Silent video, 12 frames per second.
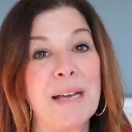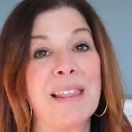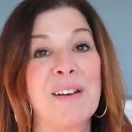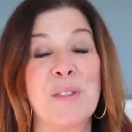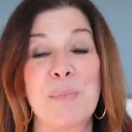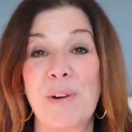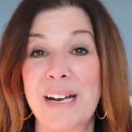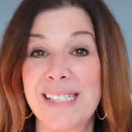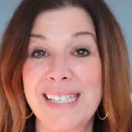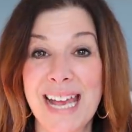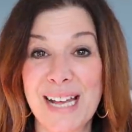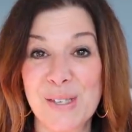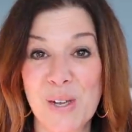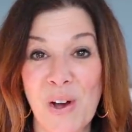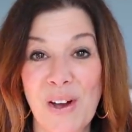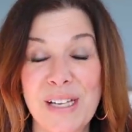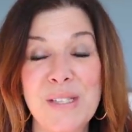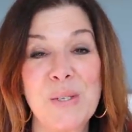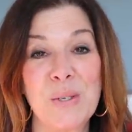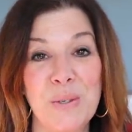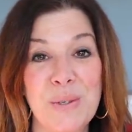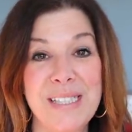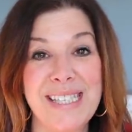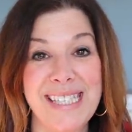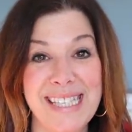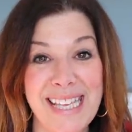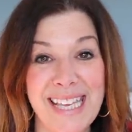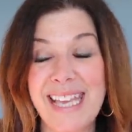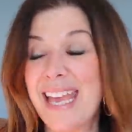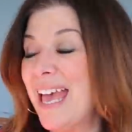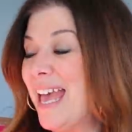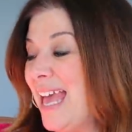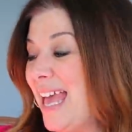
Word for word: I left the price tags on so you could see,